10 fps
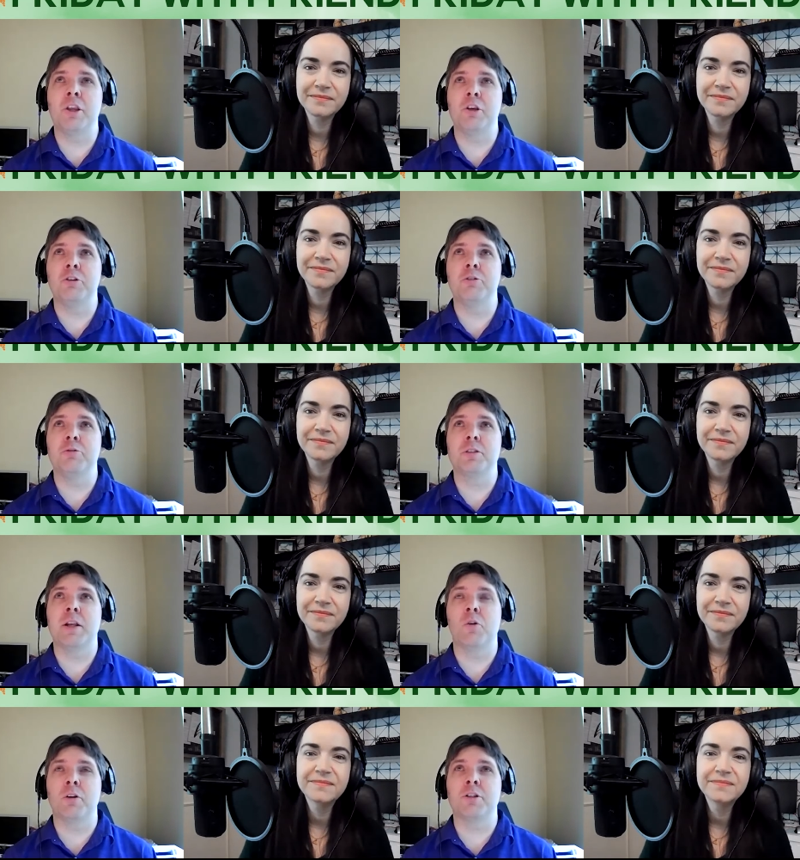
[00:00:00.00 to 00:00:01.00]
Speaker 1: use
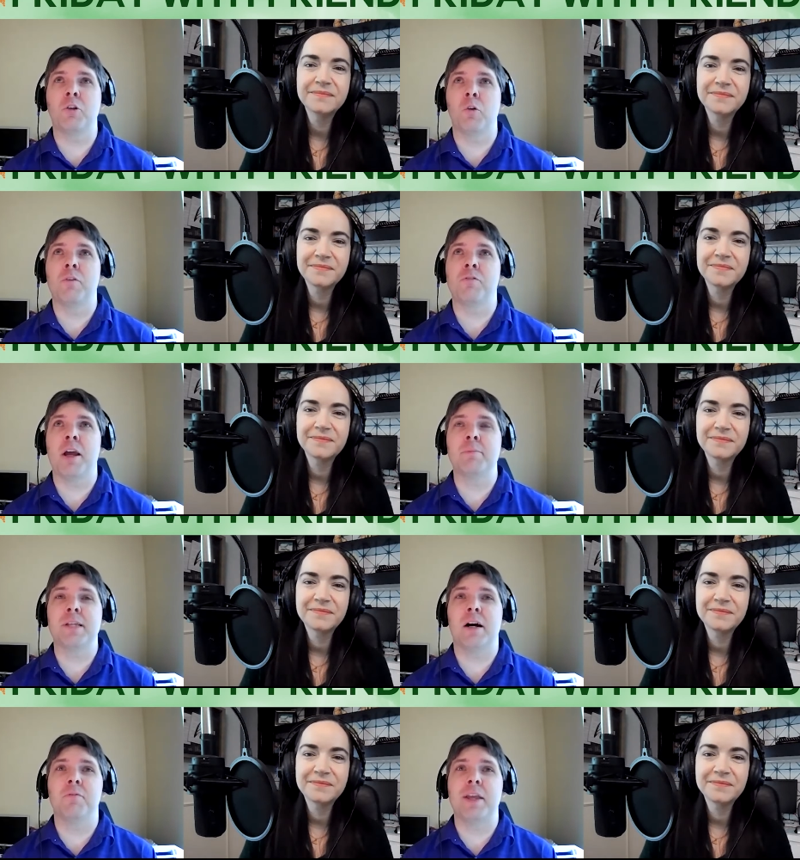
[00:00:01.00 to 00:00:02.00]
in order to glorify
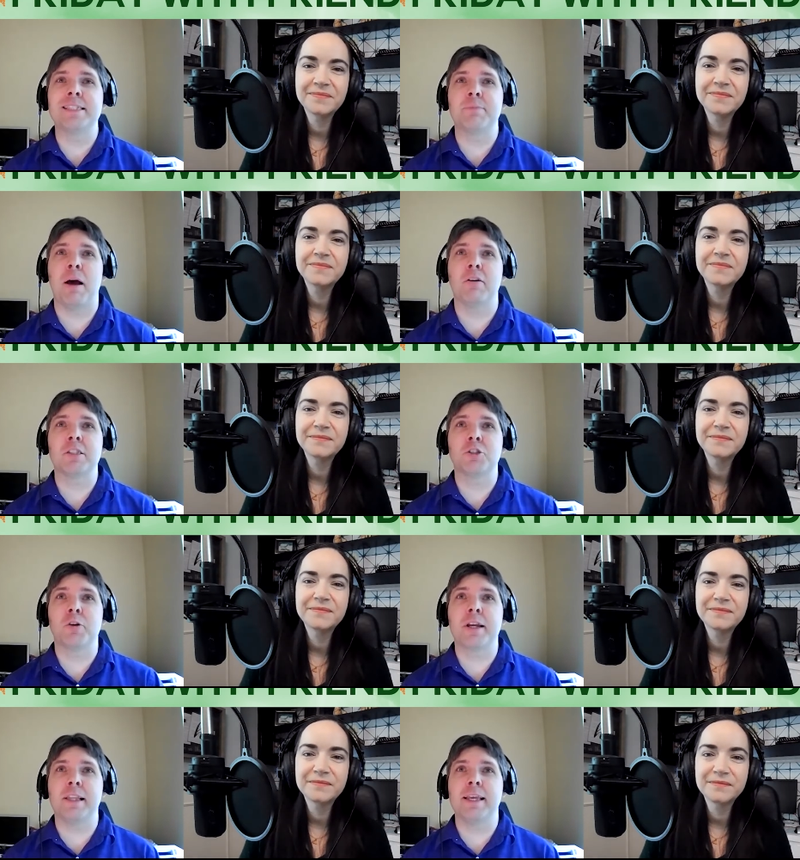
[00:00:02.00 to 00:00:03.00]
himself. It's about
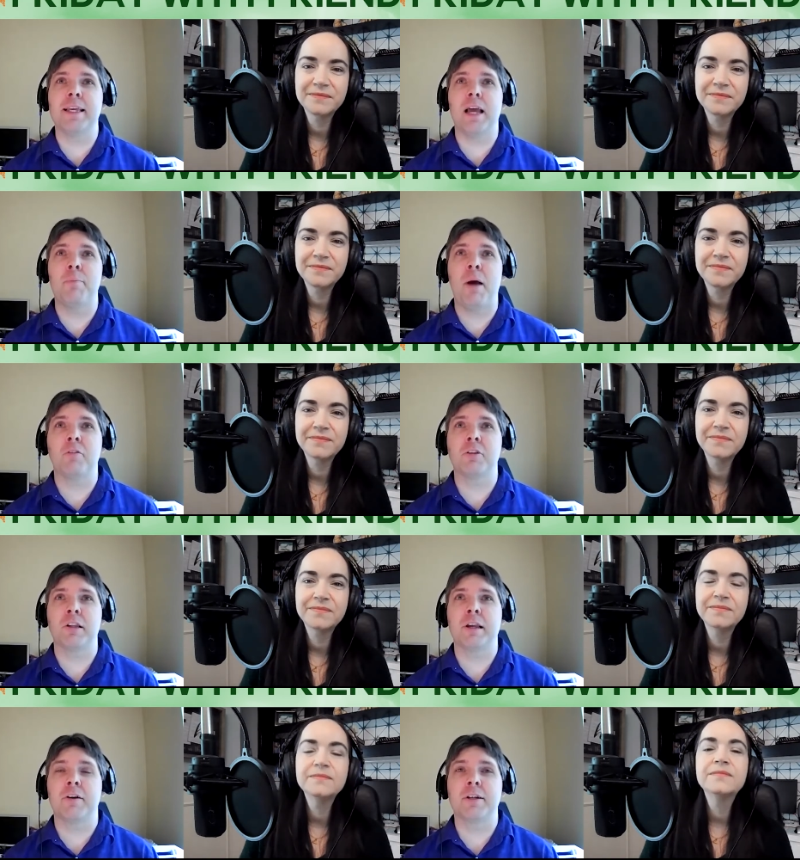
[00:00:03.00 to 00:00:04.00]
strictly about the
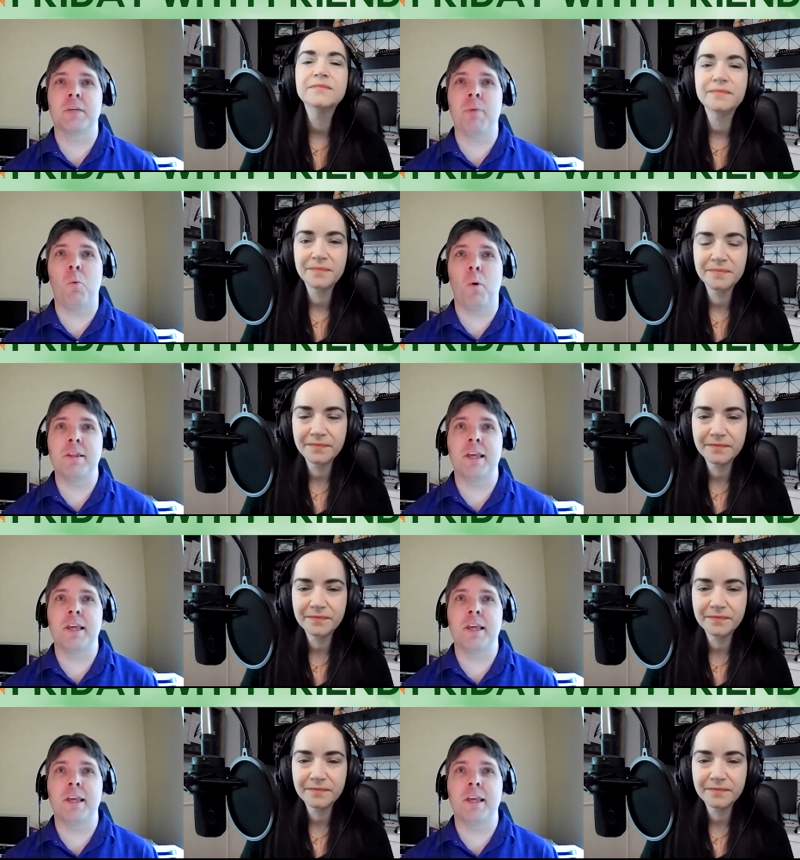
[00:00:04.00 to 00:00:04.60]
lyrics, about what they